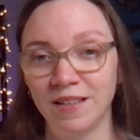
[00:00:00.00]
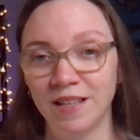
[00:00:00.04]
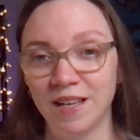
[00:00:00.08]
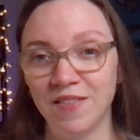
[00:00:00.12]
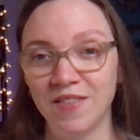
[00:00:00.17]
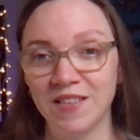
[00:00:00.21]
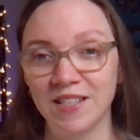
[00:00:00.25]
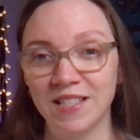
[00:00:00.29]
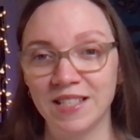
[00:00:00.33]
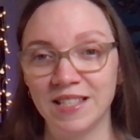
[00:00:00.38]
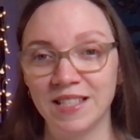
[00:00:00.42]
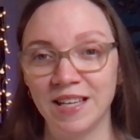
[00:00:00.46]

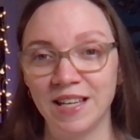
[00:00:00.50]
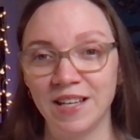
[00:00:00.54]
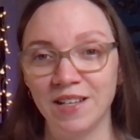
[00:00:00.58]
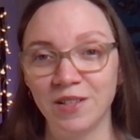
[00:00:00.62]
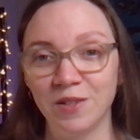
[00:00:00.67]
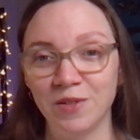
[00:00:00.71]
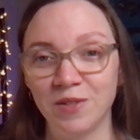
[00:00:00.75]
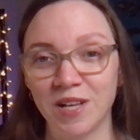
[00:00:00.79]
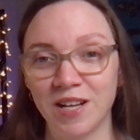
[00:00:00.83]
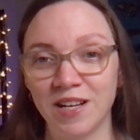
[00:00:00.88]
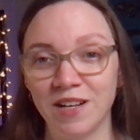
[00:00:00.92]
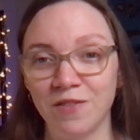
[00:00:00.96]
In the scene,
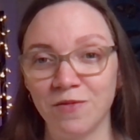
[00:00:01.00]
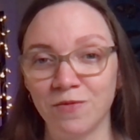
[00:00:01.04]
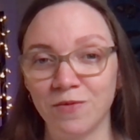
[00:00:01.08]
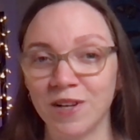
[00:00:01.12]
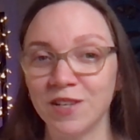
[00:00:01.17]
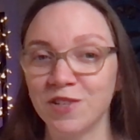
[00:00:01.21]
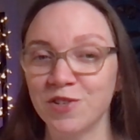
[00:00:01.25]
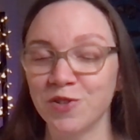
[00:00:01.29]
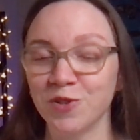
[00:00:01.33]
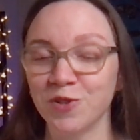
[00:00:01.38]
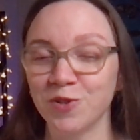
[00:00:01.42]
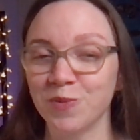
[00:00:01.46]
Lieutenant
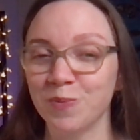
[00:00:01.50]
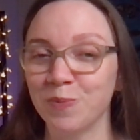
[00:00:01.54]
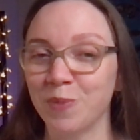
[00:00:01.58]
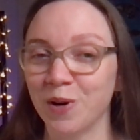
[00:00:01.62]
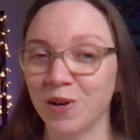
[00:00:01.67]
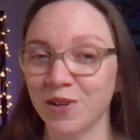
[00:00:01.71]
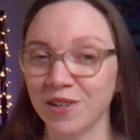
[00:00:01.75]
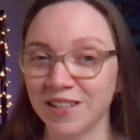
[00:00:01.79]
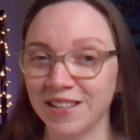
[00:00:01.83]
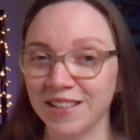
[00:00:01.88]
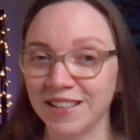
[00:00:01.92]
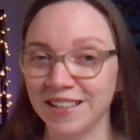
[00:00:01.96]
Reginald
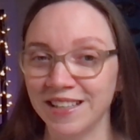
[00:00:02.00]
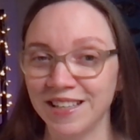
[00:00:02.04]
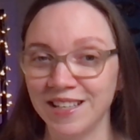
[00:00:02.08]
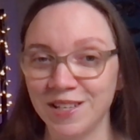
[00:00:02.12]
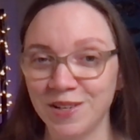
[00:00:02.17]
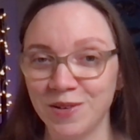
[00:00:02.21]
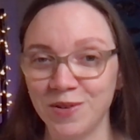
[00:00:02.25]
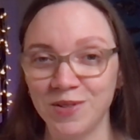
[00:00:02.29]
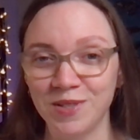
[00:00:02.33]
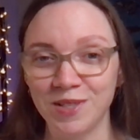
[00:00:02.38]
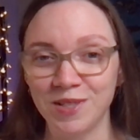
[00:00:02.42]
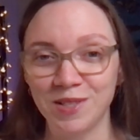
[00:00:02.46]
Barclay
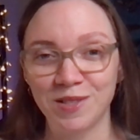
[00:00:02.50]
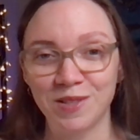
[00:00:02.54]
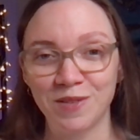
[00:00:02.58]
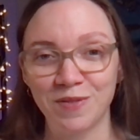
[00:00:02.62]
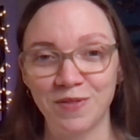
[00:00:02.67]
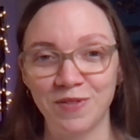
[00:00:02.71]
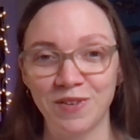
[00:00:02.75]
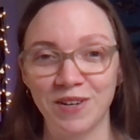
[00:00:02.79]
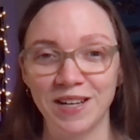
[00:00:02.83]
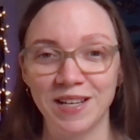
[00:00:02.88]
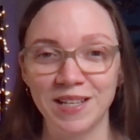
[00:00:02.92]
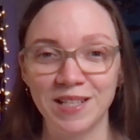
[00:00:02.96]
uses the
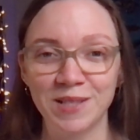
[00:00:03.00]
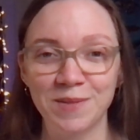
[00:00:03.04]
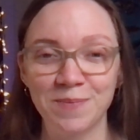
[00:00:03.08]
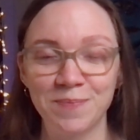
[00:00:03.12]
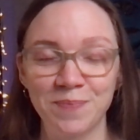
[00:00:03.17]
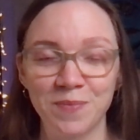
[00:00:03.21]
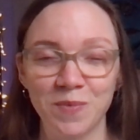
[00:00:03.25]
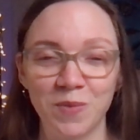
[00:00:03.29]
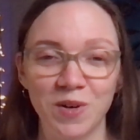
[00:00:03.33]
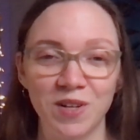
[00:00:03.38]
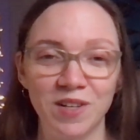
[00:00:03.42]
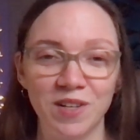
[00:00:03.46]
phrase
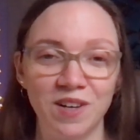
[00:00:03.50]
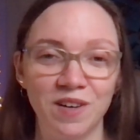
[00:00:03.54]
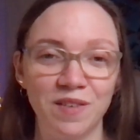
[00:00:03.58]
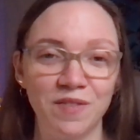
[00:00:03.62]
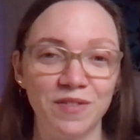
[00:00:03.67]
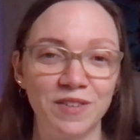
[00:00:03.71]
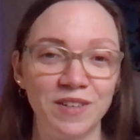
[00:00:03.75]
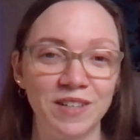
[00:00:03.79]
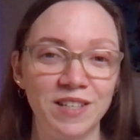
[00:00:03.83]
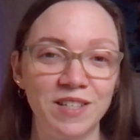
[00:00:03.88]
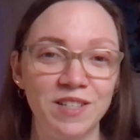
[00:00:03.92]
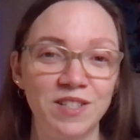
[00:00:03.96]
while
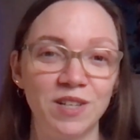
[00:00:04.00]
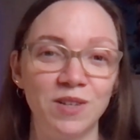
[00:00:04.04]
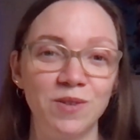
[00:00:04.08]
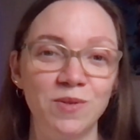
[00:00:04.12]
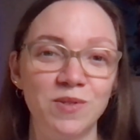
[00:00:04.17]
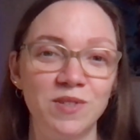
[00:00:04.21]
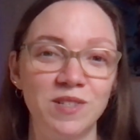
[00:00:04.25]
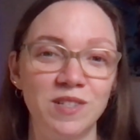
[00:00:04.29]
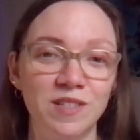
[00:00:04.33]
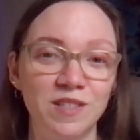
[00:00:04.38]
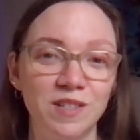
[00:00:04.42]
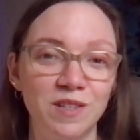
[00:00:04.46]
offering a
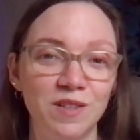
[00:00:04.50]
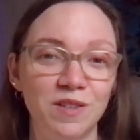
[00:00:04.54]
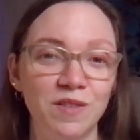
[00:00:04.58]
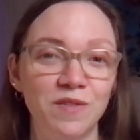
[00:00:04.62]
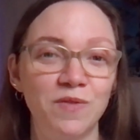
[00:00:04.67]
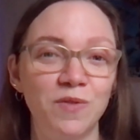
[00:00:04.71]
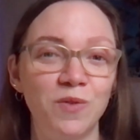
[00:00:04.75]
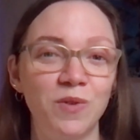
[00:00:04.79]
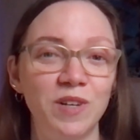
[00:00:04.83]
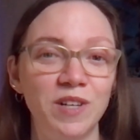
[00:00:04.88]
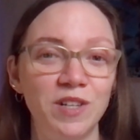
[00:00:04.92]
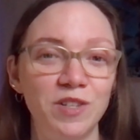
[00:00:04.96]
toast to the
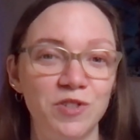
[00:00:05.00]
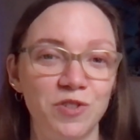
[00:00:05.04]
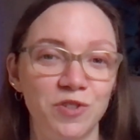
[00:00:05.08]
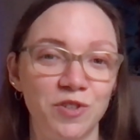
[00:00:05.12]
Voyager